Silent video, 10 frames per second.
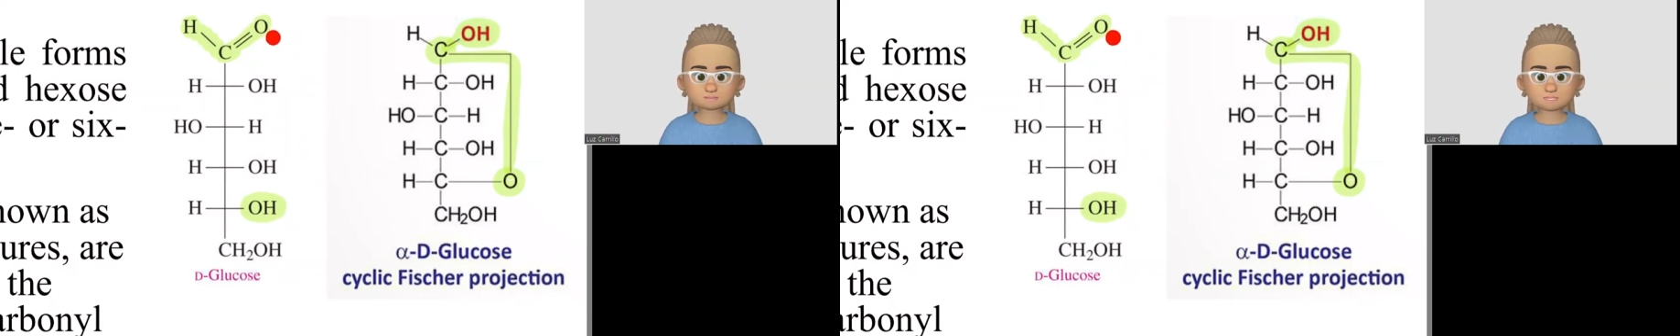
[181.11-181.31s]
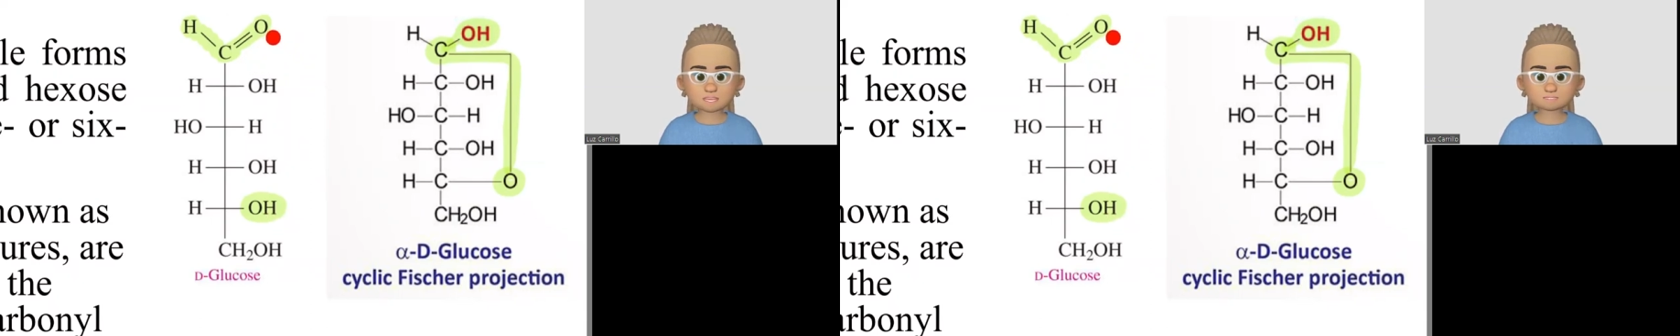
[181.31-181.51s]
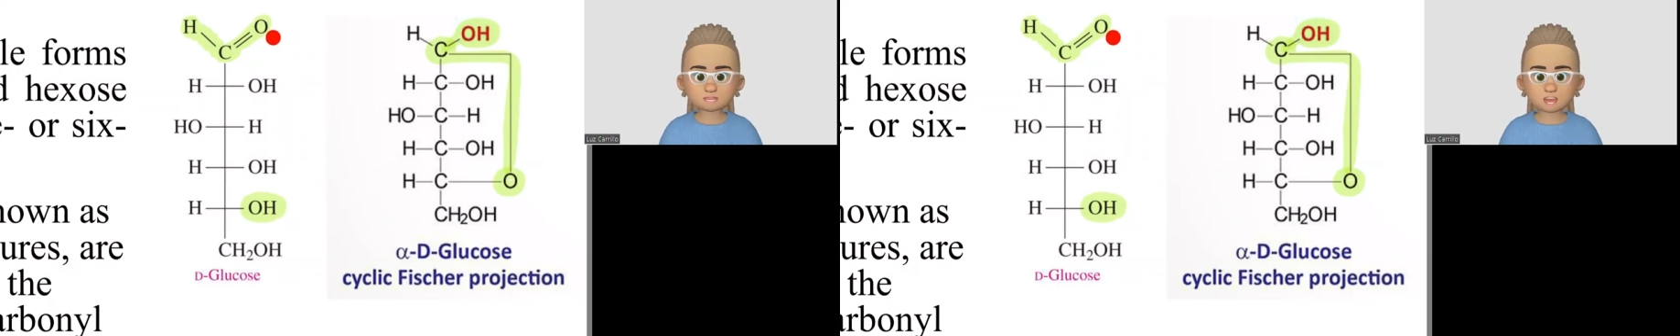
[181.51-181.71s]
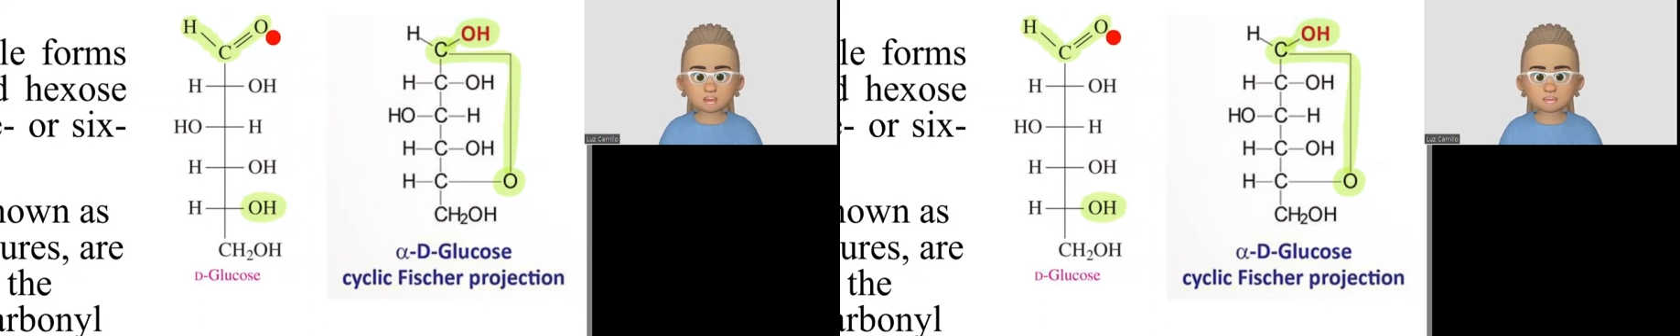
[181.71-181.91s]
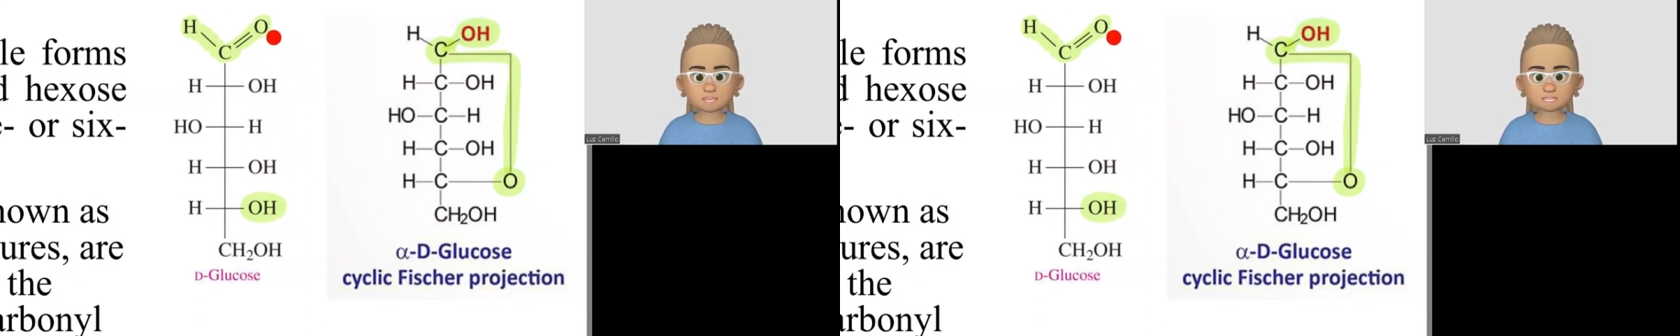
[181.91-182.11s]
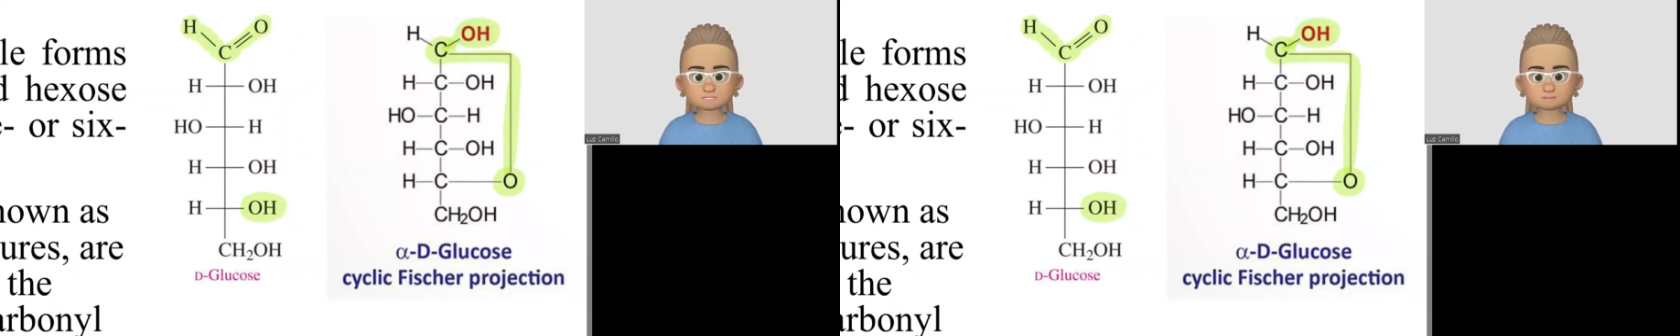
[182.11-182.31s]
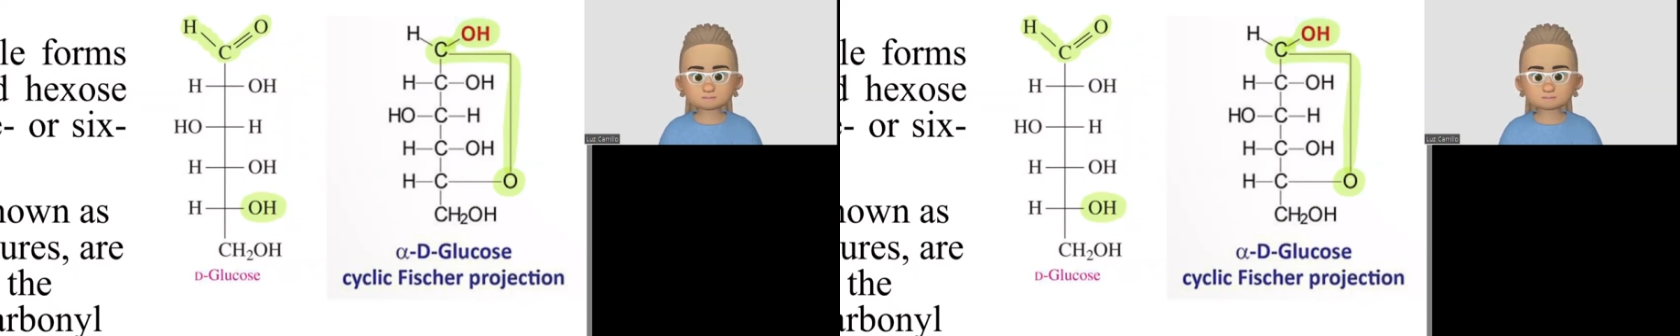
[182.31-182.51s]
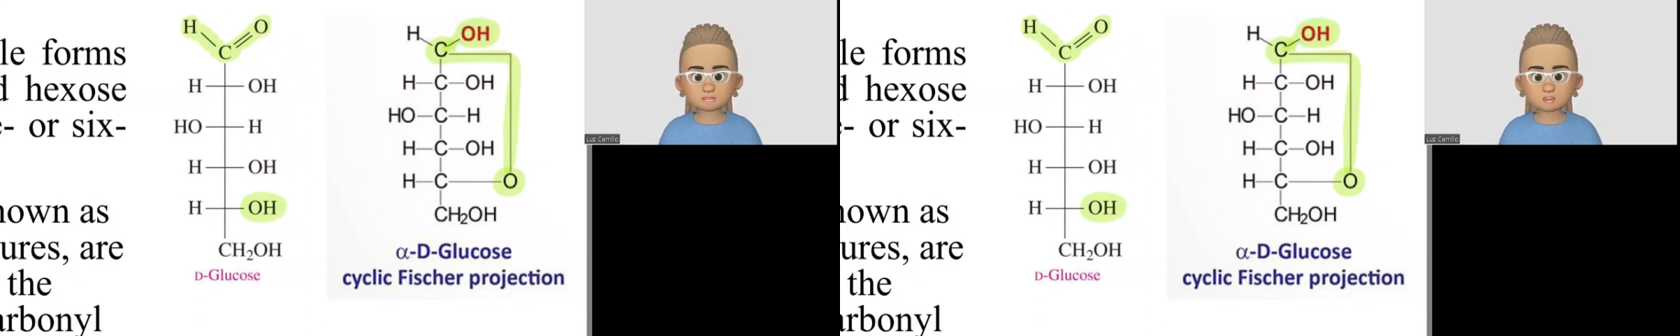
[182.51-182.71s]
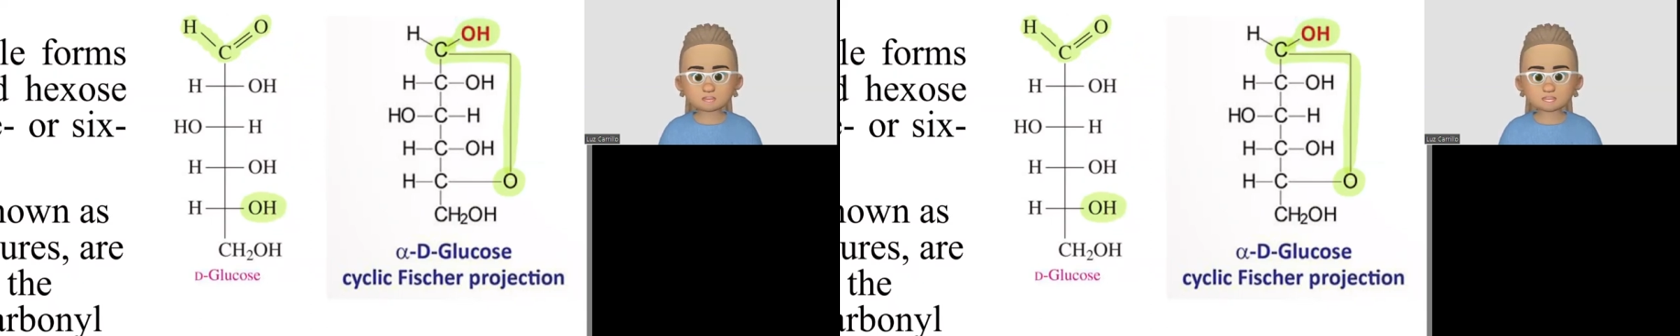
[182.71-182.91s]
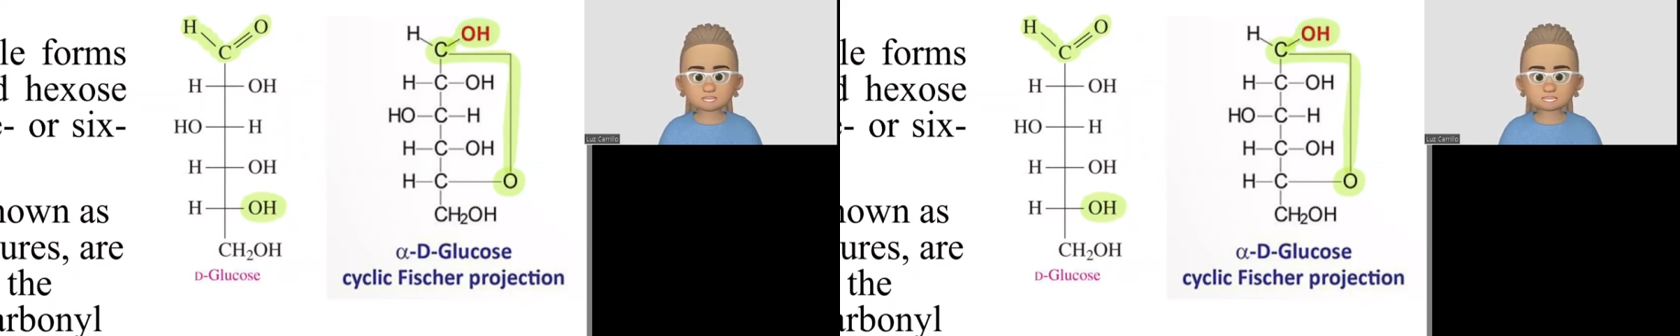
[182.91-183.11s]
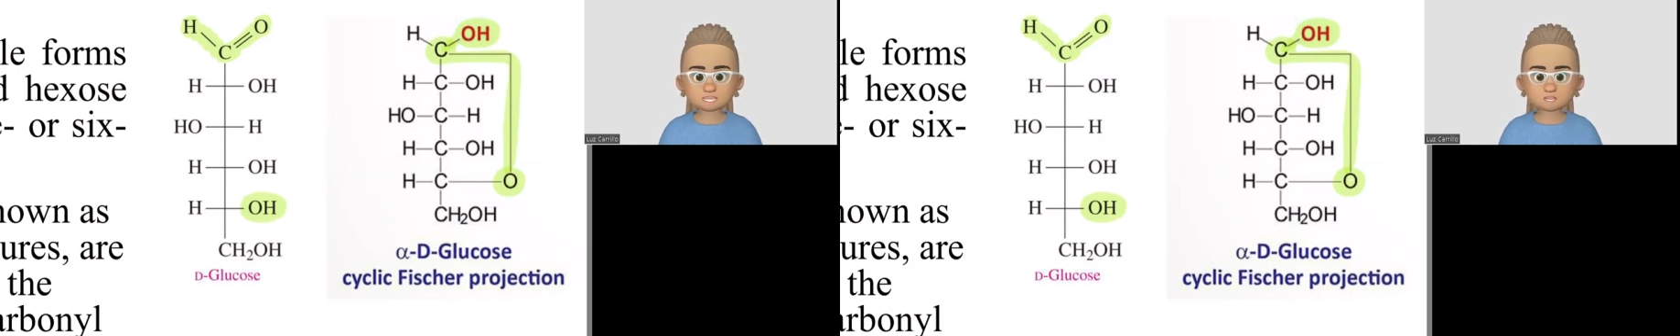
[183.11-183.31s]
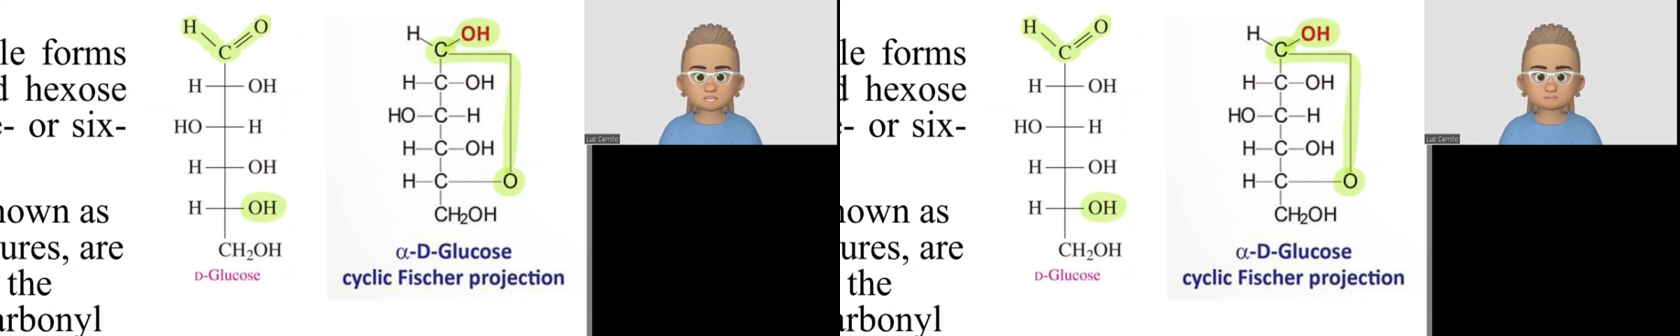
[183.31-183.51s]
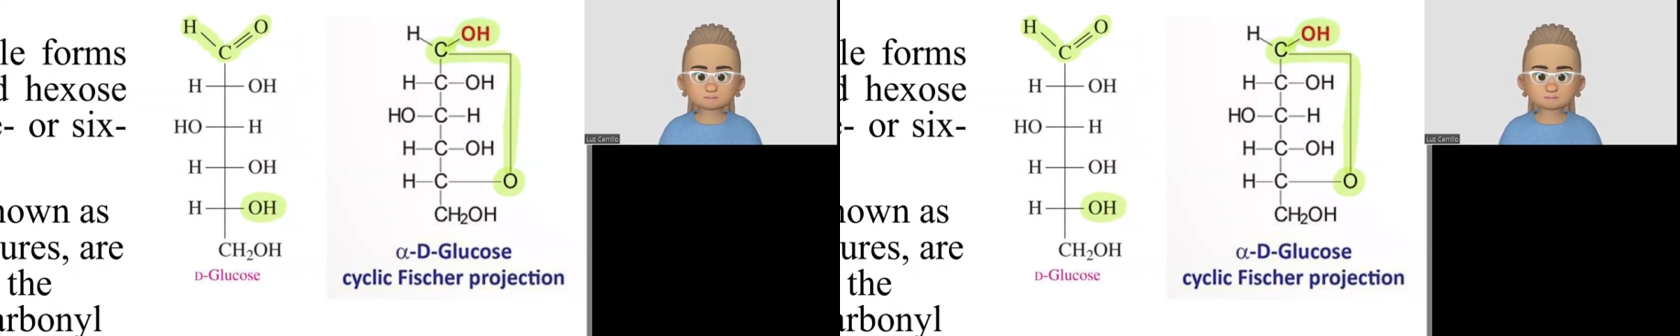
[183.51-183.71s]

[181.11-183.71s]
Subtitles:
this oxygen at the end of the day.